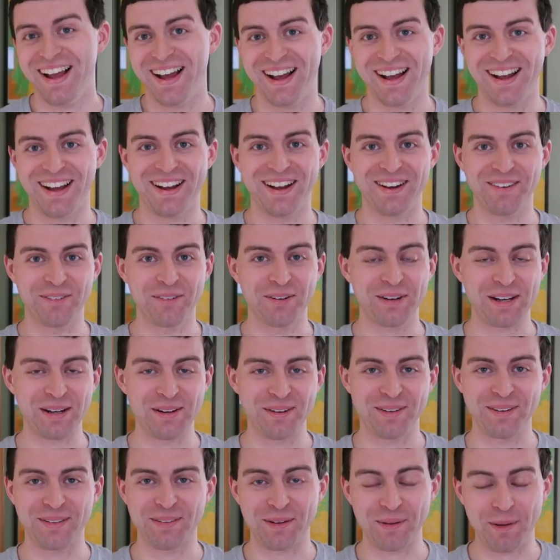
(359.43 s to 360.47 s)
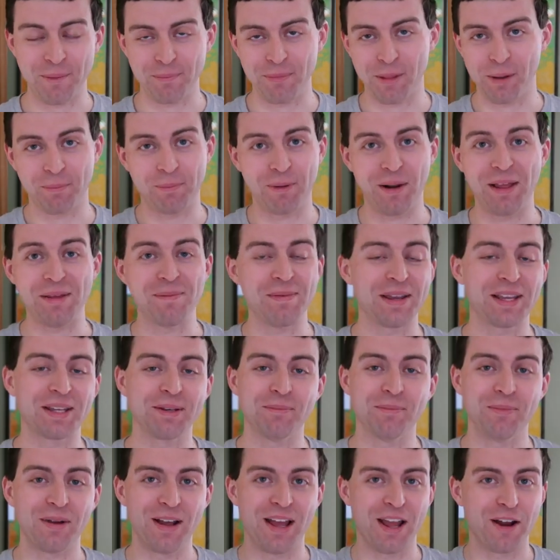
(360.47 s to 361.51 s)
They'll probably make
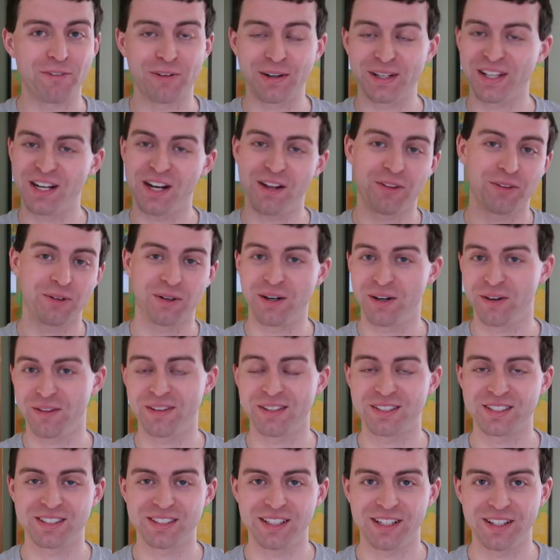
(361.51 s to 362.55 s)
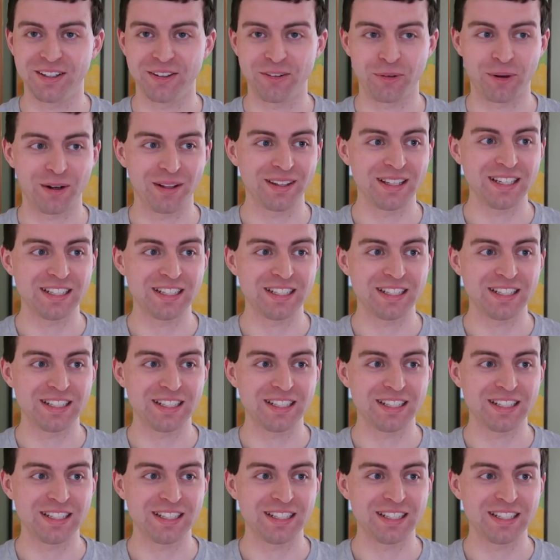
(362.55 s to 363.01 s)
them every color under the sun, or